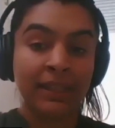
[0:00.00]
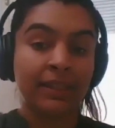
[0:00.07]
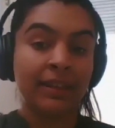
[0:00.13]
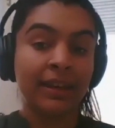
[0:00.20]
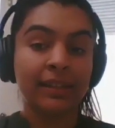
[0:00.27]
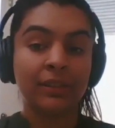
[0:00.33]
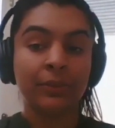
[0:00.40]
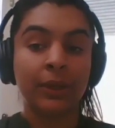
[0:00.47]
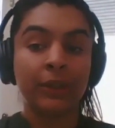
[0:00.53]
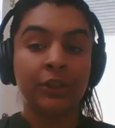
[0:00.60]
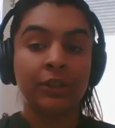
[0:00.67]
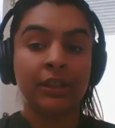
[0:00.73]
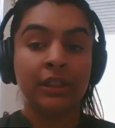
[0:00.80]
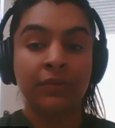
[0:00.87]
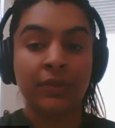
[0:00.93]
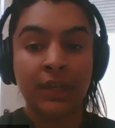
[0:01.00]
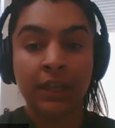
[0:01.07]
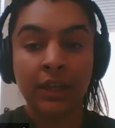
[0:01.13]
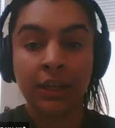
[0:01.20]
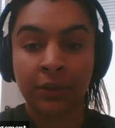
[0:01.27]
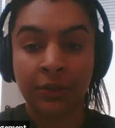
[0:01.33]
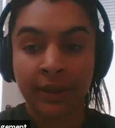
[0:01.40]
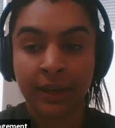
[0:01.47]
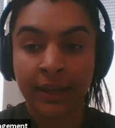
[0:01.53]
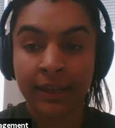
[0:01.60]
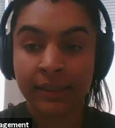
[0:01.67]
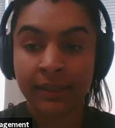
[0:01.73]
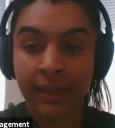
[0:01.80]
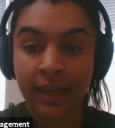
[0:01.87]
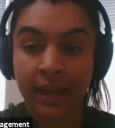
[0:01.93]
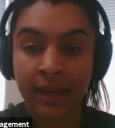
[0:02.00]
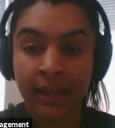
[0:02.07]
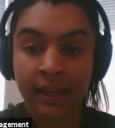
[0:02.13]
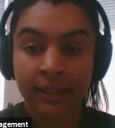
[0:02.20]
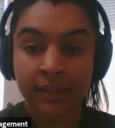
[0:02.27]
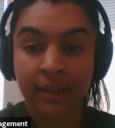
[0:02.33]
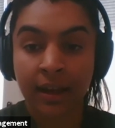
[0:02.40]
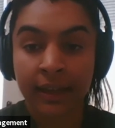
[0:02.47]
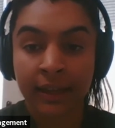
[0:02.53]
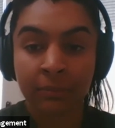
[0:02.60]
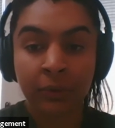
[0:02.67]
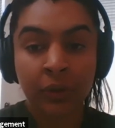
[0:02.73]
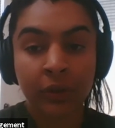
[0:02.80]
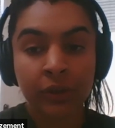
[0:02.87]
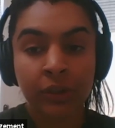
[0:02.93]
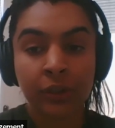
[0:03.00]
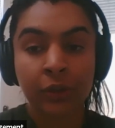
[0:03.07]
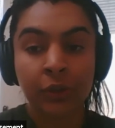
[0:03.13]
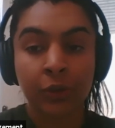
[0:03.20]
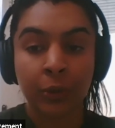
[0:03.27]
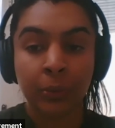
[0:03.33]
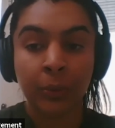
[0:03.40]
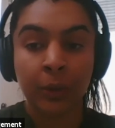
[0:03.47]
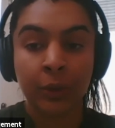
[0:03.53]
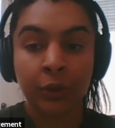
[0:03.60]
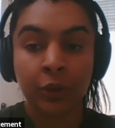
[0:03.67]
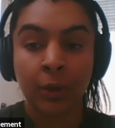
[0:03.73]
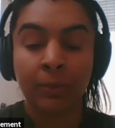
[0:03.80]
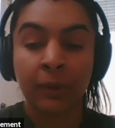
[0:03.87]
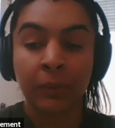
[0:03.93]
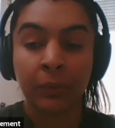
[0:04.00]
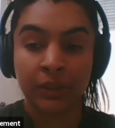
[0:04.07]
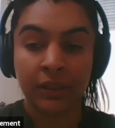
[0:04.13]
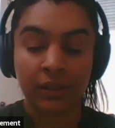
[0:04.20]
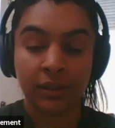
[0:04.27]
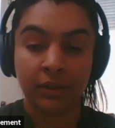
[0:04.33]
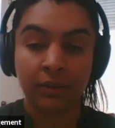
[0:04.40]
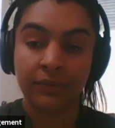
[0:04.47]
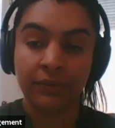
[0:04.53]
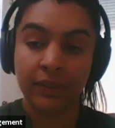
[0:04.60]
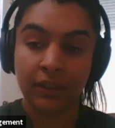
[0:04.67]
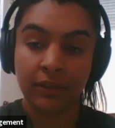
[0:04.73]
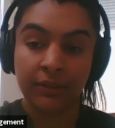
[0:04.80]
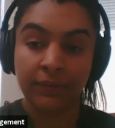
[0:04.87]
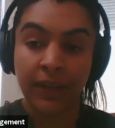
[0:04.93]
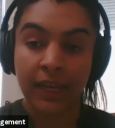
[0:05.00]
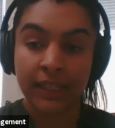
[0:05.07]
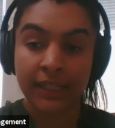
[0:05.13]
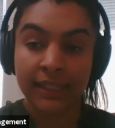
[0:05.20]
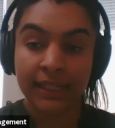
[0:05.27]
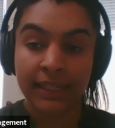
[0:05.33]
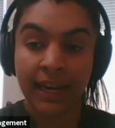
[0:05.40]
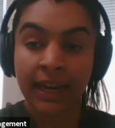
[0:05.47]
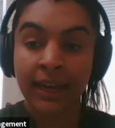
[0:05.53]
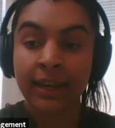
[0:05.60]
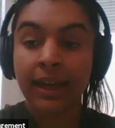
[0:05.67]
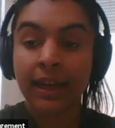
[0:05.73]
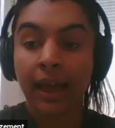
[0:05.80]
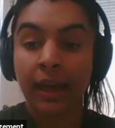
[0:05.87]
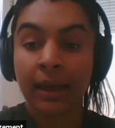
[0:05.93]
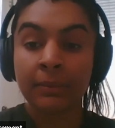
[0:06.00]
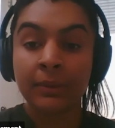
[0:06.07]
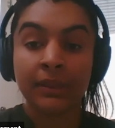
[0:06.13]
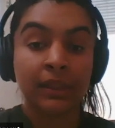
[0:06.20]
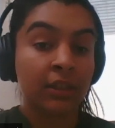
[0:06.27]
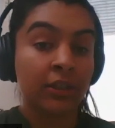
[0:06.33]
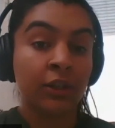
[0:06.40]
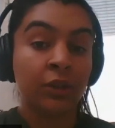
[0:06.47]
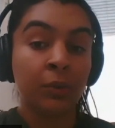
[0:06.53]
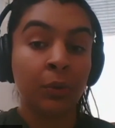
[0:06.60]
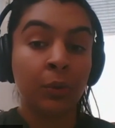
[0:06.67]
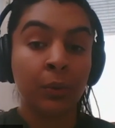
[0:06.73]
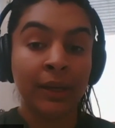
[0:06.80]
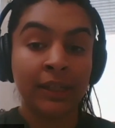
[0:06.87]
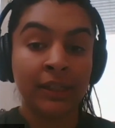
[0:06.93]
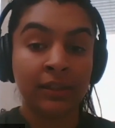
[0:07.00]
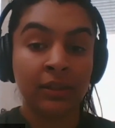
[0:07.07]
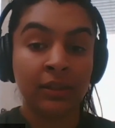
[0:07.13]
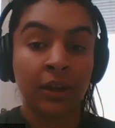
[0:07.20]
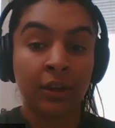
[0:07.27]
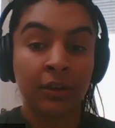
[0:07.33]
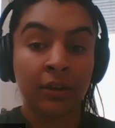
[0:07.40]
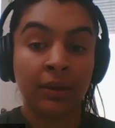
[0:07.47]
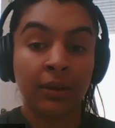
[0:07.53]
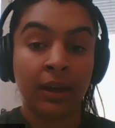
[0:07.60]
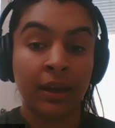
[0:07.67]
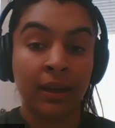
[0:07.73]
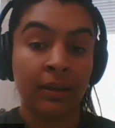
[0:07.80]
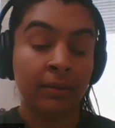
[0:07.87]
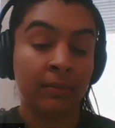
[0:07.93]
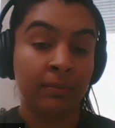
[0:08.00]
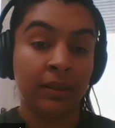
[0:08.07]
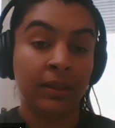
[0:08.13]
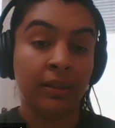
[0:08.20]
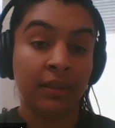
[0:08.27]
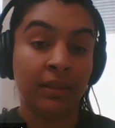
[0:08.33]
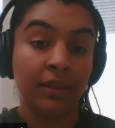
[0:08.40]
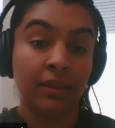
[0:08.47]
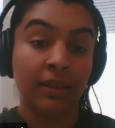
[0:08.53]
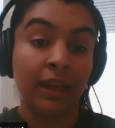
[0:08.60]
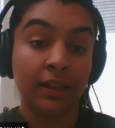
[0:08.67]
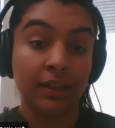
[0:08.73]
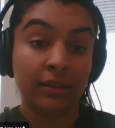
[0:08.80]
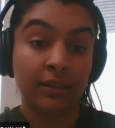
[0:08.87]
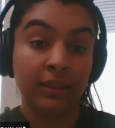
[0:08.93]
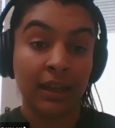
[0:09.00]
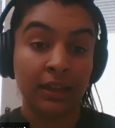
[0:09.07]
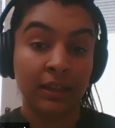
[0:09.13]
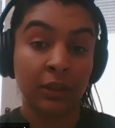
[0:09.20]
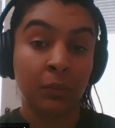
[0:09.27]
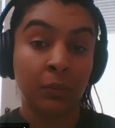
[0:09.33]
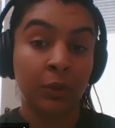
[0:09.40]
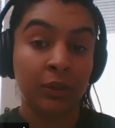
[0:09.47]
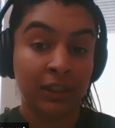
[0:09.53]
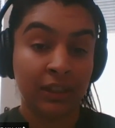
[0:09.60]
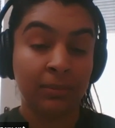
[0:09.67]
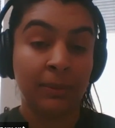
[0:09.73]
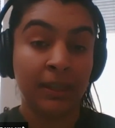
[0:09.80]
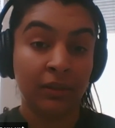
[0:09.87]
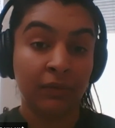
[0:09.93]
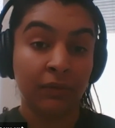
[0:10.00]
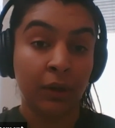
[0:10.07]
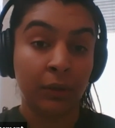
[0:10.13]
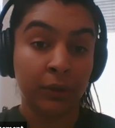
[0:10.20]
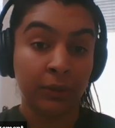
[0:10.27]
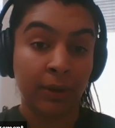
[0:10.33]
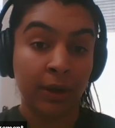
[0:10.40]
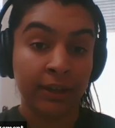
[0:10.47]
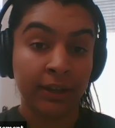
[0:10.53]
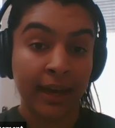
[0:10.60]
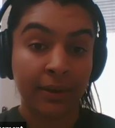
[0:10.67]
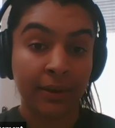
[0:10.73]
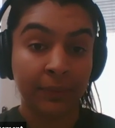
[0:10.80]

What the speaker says: the next question is for you. It says, I am not too sure what job I want to do after university. Did you always know that you wanted to be in the role you are now?